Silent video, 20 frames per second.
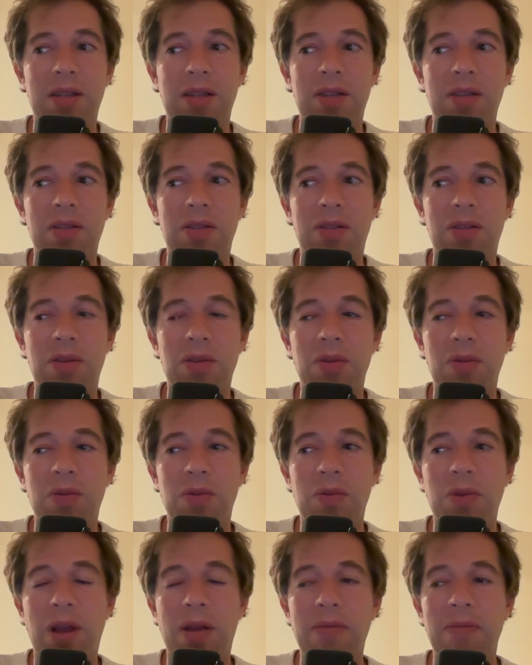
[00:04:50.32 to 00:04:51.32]

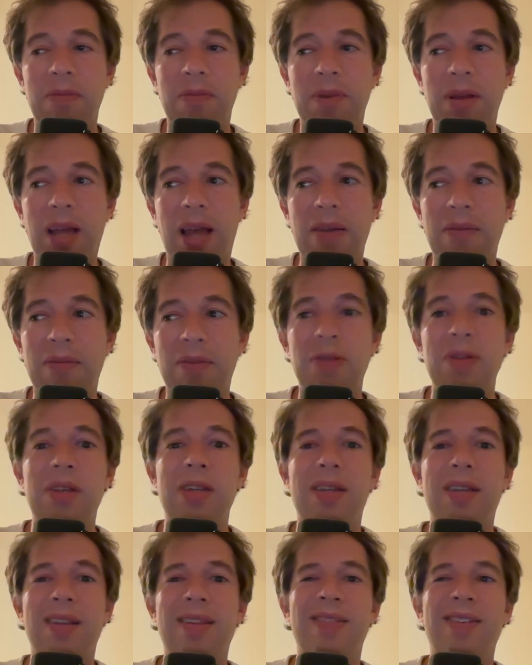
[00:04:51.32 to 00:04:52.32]
So I'm really
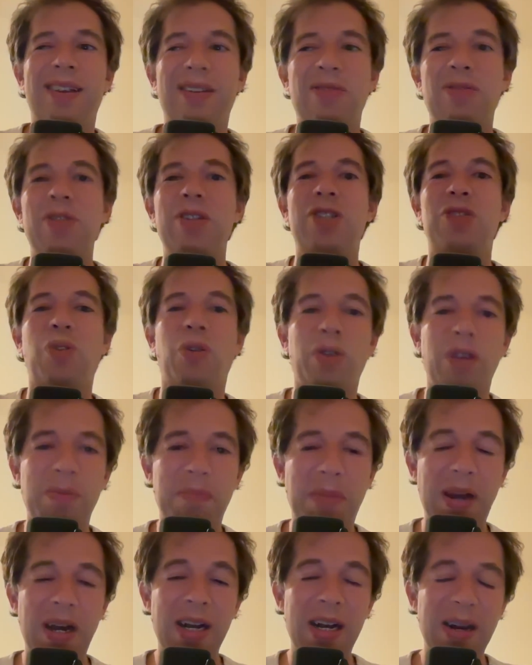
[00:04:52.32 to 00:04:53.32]
kind of like really strongly
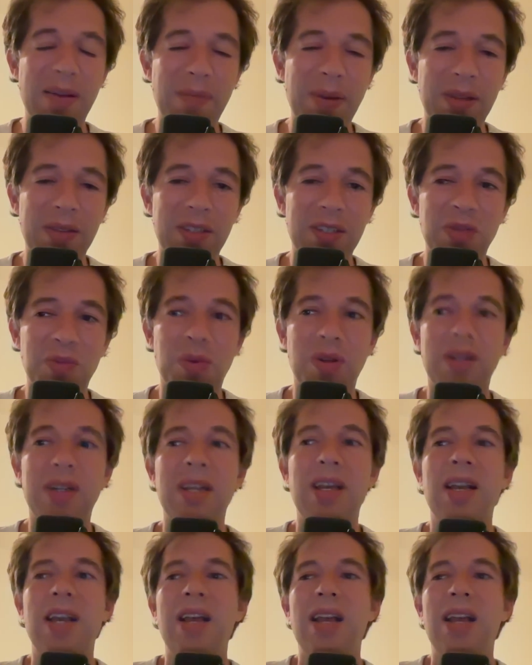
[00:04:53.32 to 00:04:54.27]
opinionated about this one.